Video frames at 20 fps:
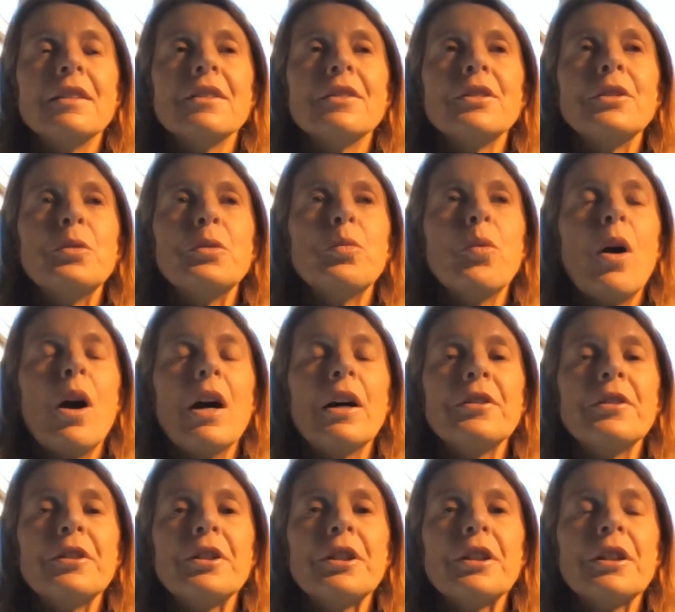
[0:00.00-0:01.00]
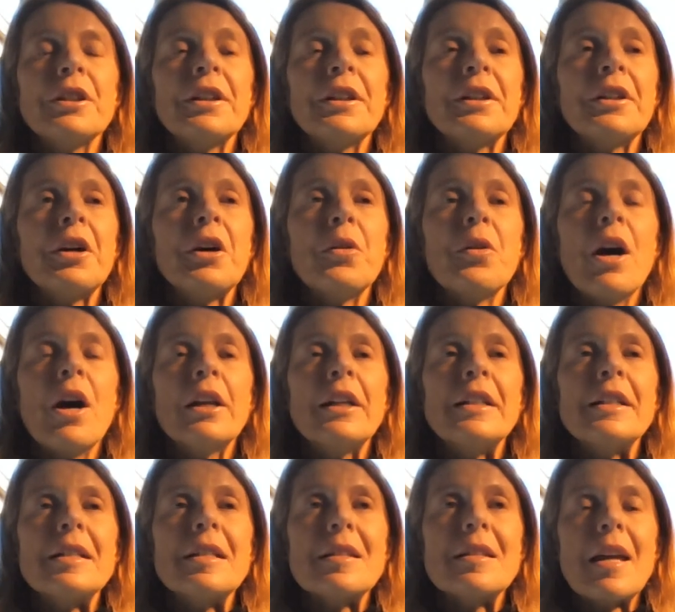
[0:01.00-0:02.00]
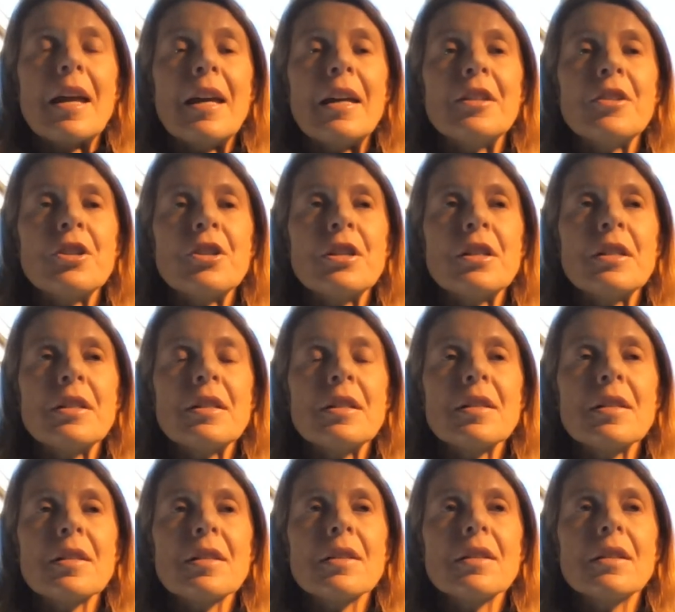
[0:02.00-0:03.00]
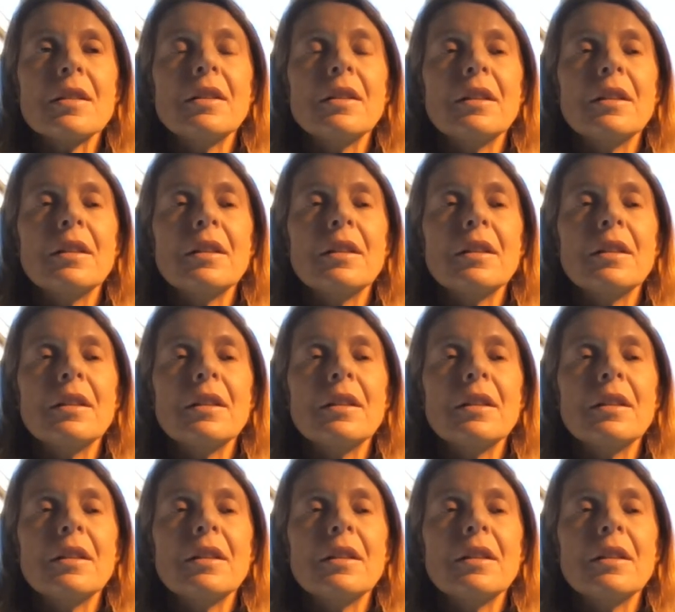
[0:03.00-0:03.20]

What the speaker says: to wander and go on its tangents